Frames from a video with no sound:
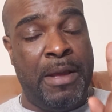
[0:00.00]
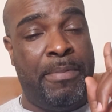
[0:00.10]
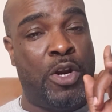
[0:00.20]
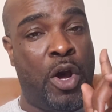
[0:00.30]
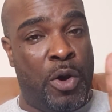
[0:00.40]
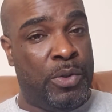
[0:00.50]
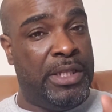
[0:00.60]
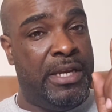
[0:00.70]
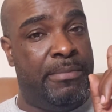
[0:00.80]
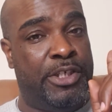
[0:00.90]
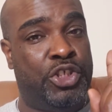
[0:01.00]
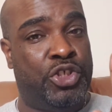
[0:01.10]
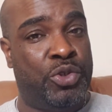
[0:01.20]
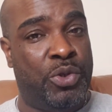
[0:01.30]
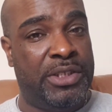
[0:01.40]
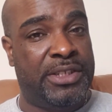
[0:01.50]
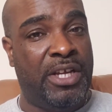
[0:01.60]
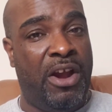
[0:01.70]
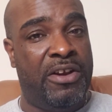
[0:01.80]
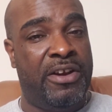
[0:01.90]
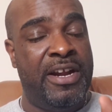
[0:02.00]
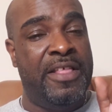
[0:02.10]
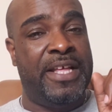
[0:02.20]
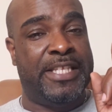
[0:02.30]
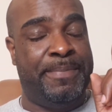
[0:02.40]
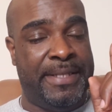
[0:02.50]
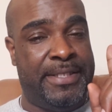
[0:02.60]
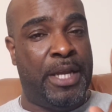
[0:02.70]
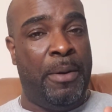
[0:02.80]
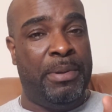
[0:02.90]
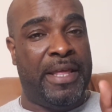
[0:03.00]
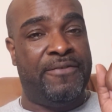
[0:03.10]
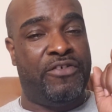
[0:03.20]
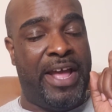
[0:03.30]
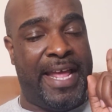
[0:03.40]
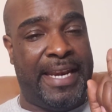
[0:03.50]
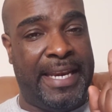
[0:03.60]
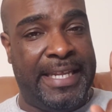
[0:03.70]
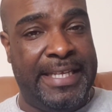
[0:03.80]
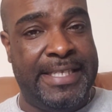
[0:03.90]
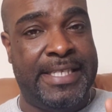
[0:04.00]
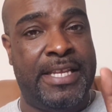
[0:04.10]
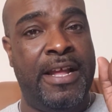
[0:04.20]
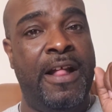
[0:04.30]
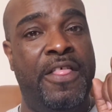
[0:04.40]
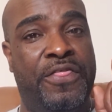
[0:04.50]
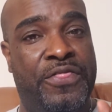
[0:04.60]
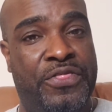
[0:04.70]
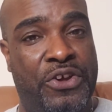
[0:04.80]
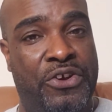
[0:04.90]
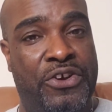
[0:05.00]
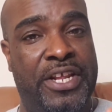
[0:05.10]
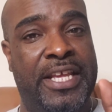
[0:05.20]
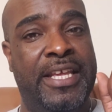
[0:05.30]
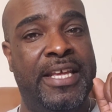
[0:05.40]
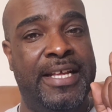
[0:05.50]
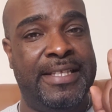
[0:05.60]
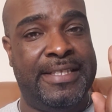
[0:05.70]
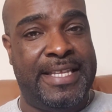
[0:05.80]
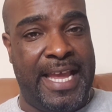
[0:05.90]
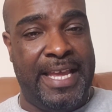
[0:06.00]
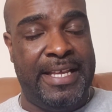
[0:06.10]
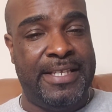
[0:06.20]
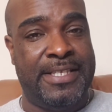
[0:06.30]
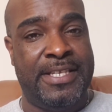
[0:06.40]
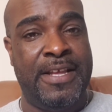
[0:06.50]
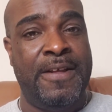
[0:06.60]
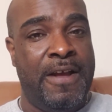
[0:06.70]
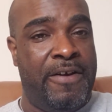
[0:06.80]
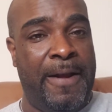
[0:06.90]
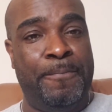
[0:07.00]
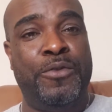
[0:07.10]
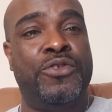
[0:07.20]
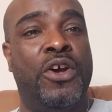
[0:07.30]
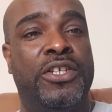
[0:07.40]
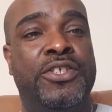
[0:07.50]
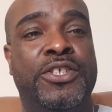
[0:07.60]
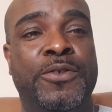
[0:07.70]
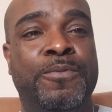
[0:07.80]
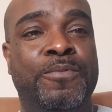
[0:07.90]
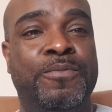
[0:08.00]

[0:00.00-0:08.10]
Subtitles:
but only a mature starter that's been doubling for at least 30 days. All right, talk to you soon.